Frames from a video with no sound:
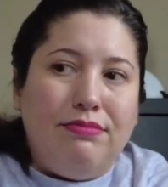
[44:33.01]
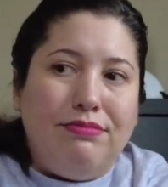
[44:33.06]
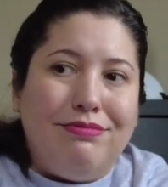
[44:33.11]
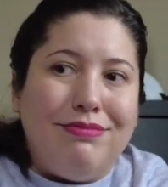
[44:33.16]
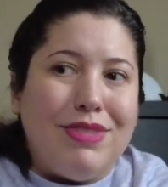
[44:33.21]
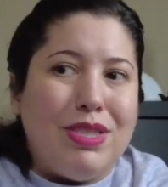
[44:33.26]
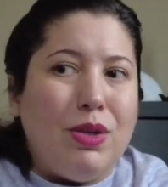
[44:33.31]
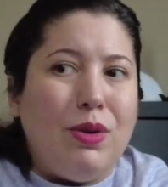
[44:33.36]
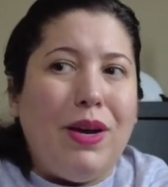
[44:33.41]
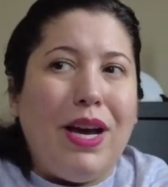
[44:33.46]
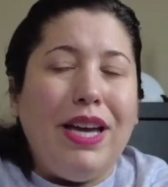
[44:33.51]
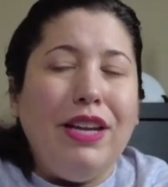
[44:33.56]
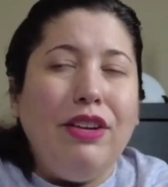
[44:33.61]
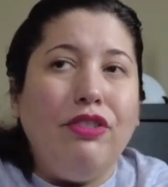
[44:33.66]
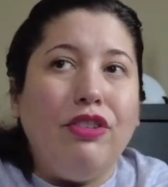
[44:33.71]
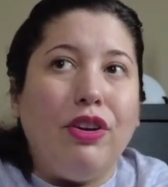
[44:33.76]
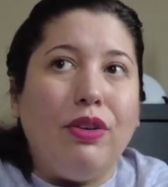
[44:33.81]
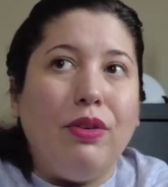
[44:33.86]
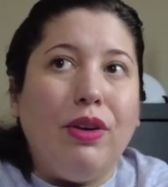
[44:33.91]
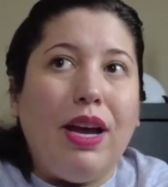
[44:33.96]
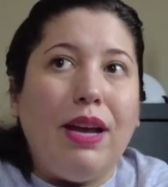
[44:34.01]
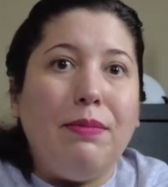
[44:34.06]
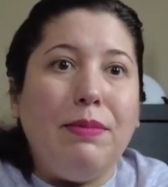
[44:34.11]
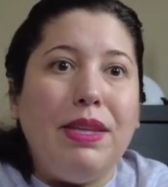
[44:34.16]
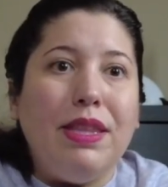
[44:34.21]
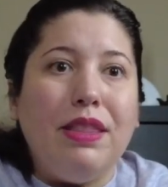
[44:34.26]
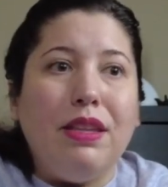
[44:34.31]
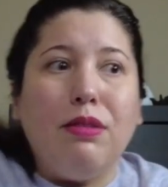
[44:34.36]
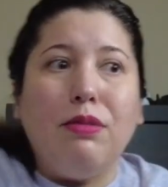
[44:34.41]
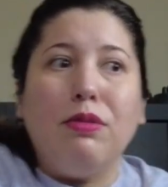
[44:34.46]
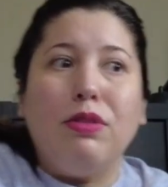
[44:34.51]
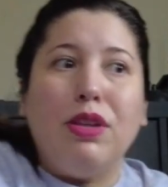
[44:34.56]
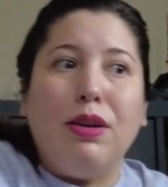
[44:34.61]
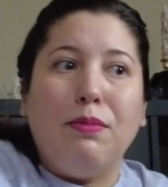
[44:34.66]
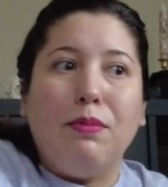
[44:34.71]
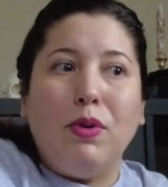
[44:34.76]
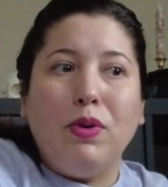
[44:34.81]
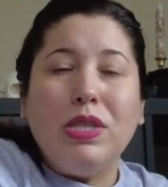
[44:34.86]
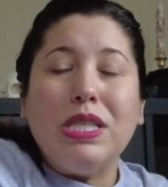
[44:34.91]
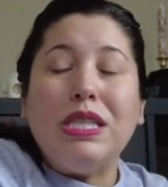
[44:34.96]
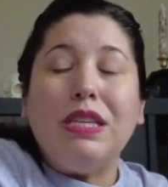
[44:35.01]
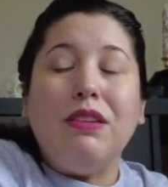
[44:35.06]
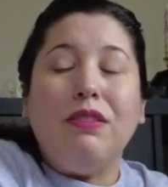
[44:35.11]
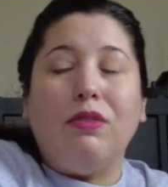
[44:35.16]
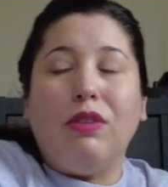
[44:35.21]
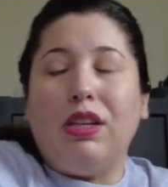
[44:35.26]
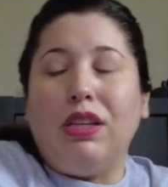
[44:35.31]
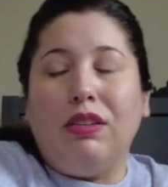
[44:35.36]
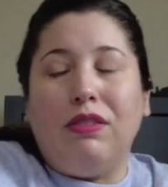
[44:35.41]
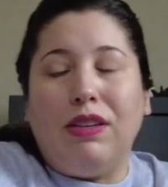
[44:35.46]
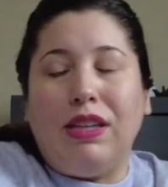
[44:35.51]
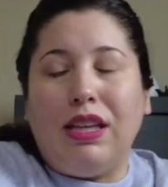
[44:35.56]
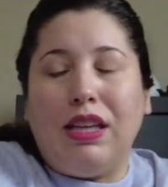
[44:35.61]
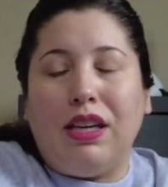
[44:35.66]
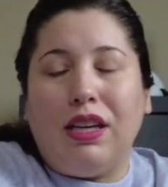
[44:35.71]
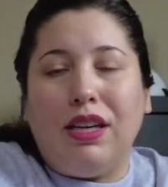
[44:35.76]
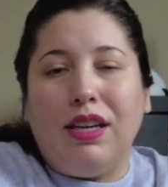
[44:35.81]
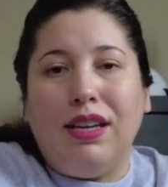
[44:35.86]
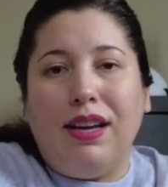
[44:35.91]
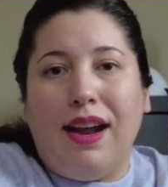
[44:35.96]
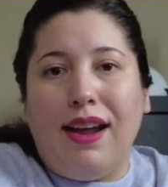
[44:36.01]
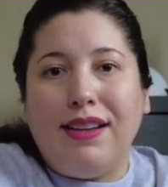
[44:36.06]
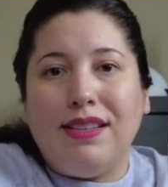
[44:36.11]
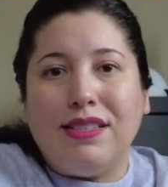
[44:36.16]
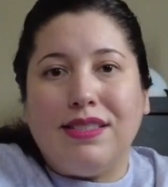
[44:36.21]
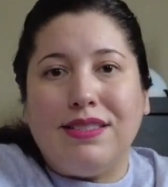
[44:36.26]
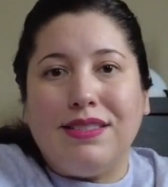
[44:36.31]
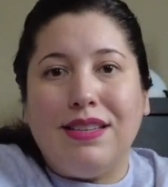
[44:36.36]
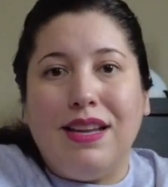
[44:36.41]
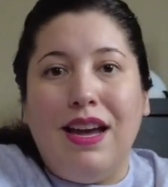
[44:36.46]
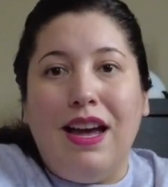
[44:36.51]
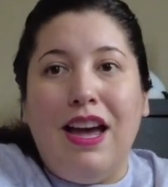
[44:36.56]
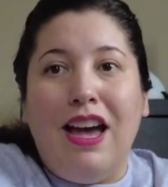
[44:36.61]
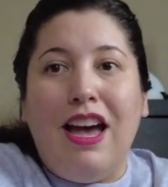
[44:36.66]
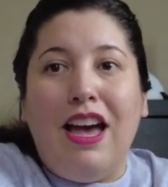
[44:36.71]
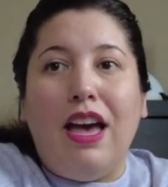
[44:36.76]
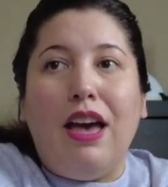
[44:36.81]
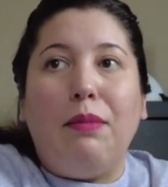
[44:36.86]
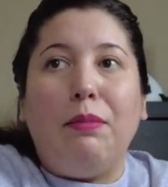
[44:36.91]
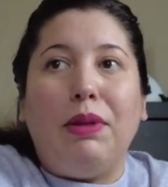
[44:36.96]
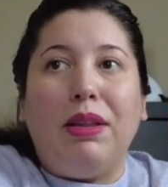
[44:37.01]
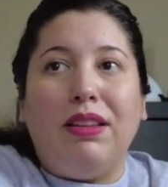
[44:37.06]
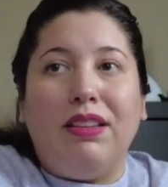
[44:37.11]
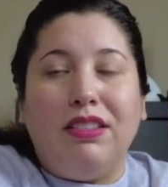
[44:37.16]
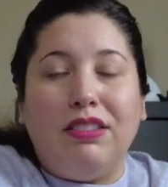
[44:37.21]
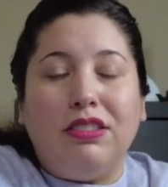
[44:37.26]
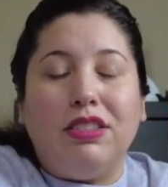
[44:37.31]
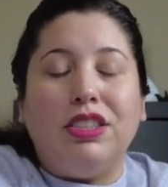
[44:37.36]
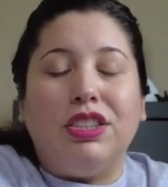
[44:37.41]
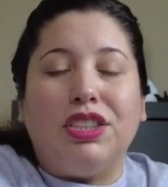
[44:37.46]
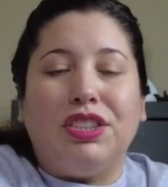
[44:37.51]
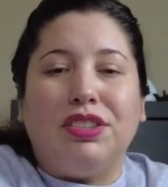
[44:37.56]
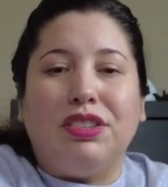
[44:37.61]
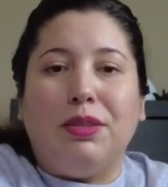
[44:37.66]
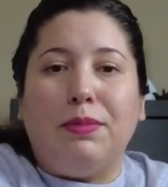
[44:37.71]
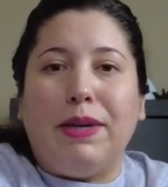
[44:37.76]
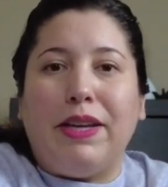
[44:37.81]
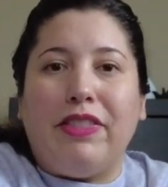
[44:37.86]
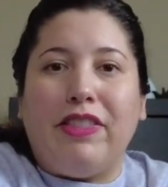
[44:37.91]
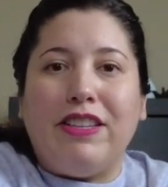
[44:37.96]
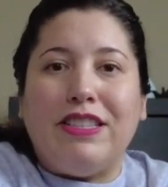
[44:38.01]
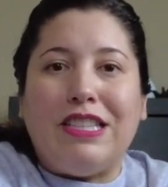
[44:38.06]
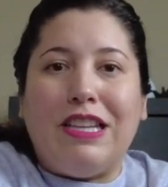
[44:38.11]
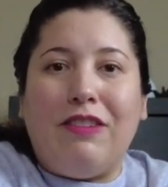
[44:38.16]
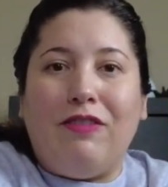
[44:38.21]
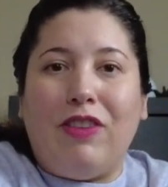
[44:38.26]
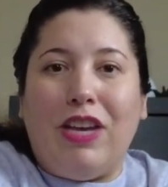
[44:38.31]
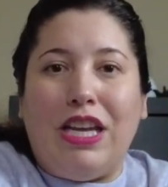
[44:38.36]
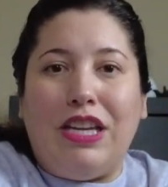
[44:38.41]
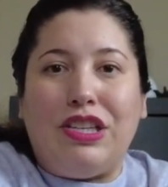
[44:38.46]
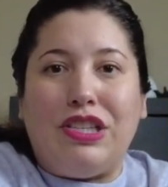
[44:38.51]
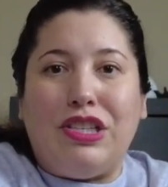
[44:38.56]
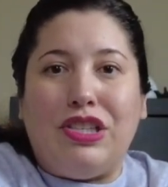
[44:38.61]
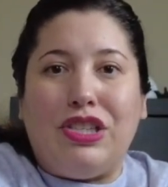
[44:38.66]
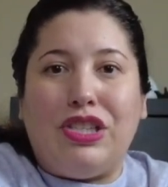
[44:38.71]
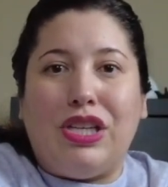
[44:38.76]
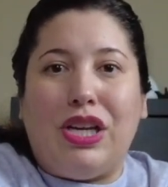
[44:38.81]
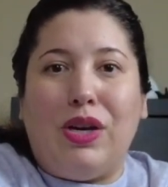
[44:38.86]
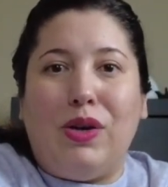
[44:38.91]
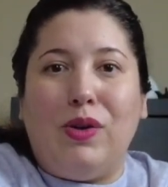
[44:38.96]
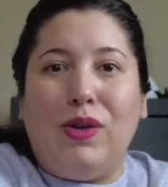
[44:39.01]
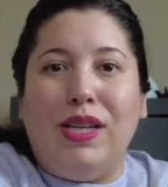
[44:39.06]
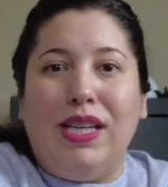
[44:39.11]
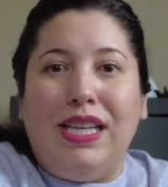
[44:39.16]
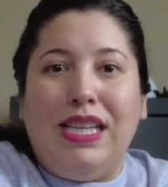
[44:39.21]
So I don't know. I mean, they're mostly really, really good. I'm a little unsure about this Invasion show.